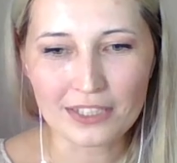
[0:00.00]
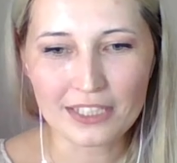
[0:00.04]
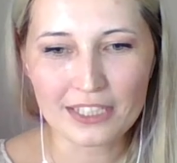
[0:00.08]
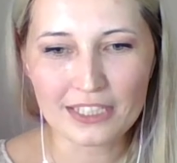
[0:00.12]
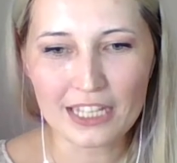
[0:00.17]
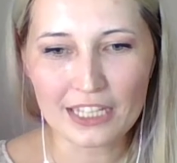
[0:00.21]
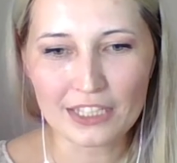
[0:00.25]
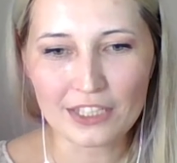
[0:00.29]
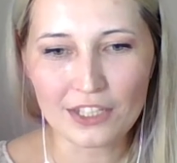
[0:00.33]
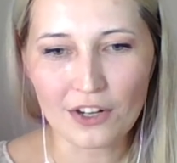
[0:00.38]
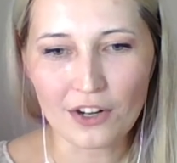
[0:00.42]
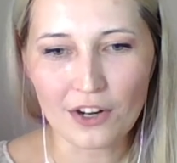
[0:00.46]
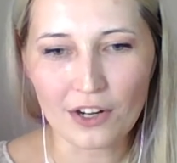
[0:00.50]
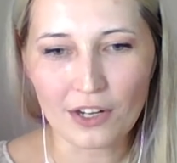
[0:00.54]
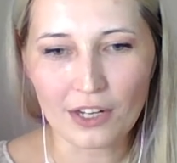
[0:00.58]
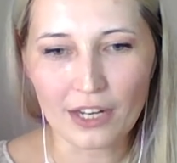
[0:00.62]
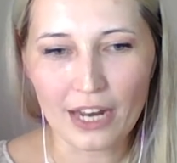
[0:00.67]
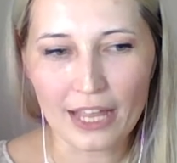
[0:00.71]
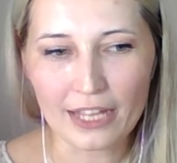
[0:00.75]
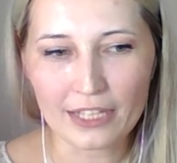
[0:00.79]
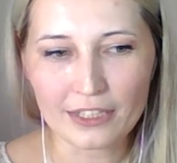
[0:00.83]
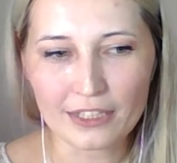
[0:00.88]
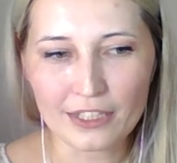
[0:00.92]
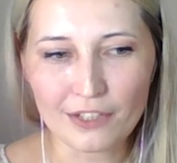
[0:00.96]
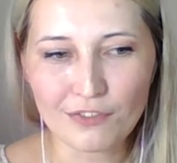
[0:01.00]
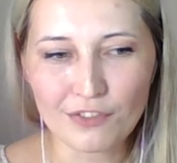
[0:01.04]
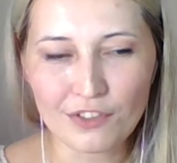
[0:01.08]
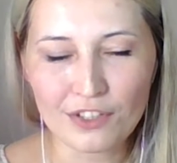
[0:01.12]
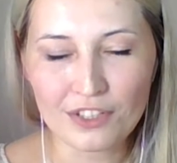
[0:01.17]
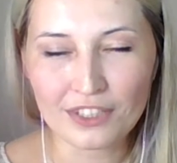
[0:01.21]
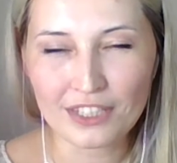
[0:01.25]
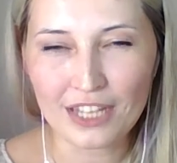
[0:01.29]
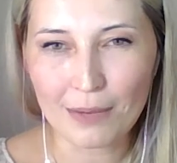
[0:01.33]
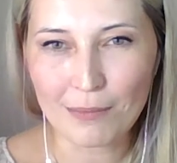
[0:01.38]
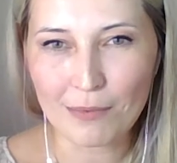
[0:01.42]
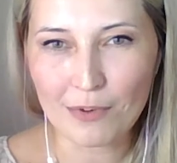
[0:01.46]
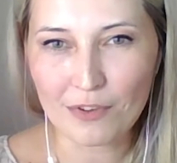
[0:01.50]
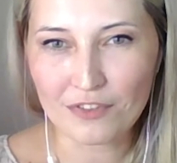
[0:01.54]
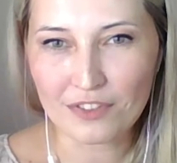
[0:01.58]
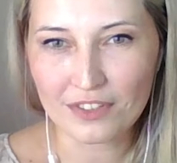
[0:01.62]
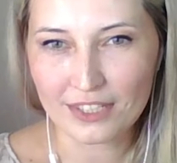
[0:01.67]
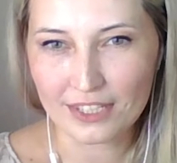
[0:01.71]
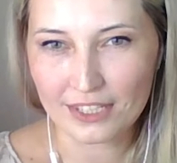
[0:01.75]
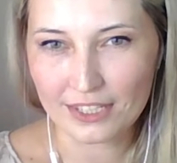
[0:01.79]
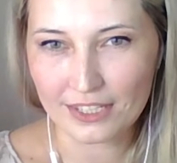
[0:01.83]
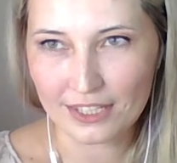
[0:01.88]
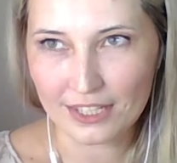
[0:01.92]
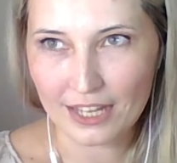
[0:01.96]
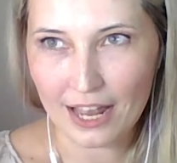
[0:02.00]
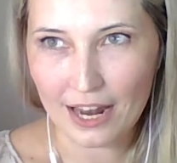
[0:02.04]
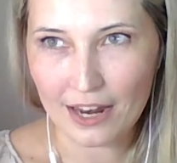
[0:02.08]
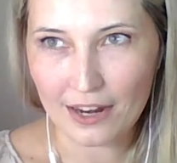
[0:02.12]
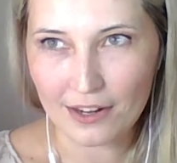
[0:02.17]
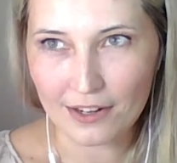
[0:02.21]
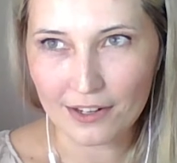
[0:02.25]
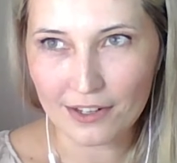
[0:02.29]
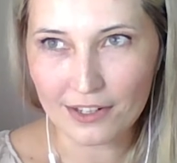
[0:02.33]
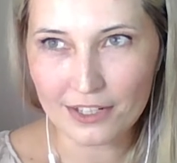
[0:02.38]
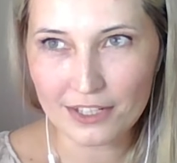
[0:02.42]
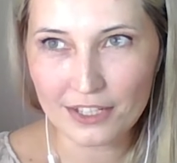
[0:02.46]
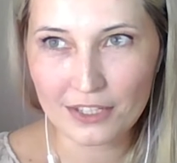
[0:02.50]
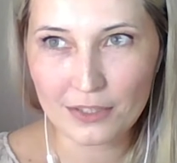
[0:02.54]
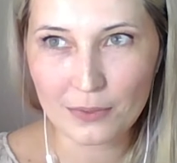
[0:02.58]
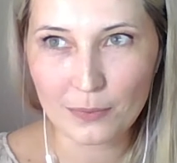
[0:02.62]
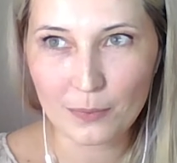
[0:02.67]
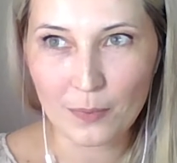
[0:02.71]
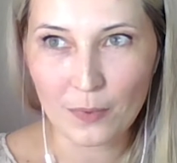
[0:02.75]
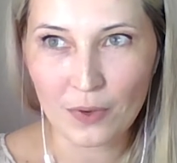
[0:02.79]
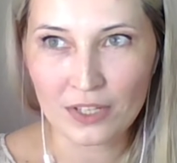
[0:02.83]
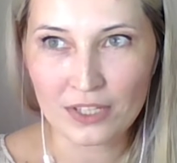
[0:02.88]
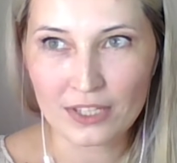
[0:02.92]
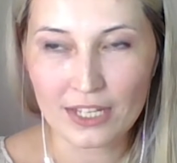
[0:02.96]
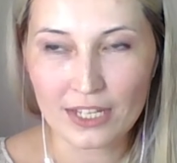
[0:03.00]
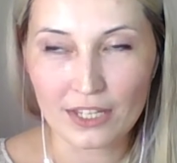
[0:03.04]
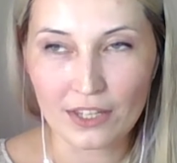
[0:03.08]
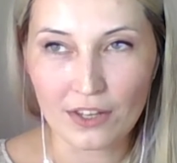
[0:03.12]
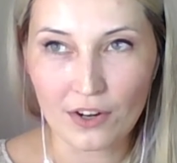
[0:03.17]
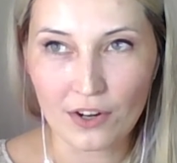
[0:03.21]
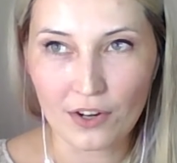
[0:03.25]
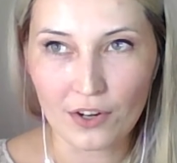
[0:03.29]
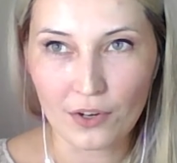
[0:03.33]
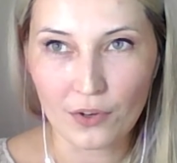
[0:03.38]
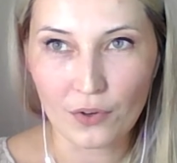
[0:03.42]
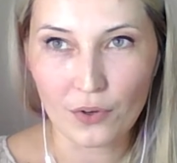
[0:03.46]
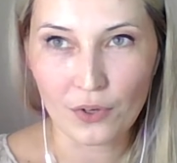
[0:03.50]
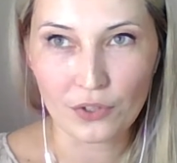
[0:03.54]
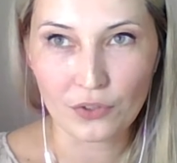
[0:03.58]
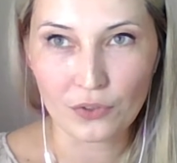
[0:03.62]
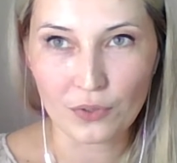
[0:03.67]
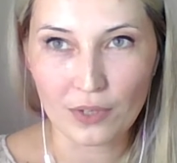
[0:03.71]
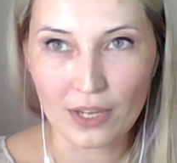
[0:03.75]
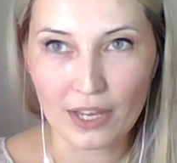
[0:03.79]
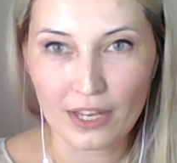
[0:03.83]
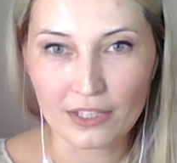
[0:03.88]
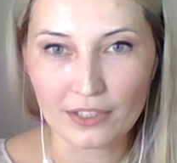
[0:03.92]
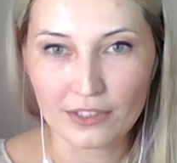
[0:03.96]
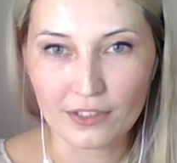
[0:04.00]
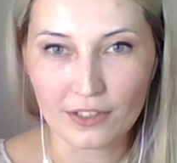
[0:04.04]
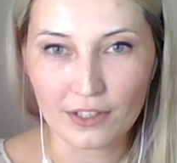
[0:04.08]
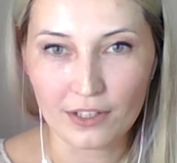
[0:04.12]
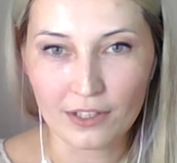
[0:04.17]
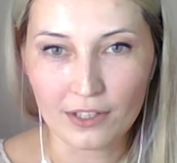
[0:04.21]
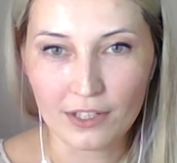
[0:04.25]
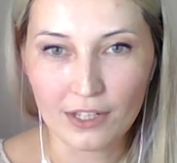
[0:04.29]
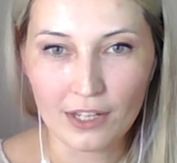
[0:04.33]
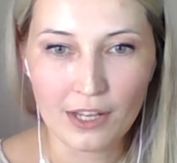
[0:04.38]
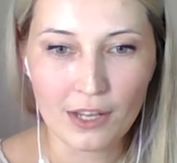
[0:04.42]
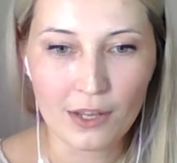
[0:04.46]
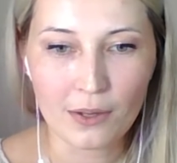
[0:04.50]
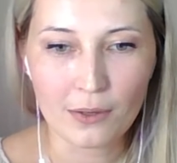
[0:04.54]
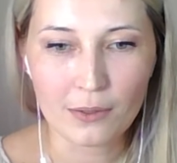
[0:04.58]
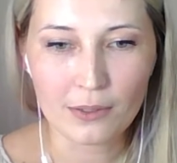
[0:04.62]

so i think that there are like different type of sellers once they are going to enter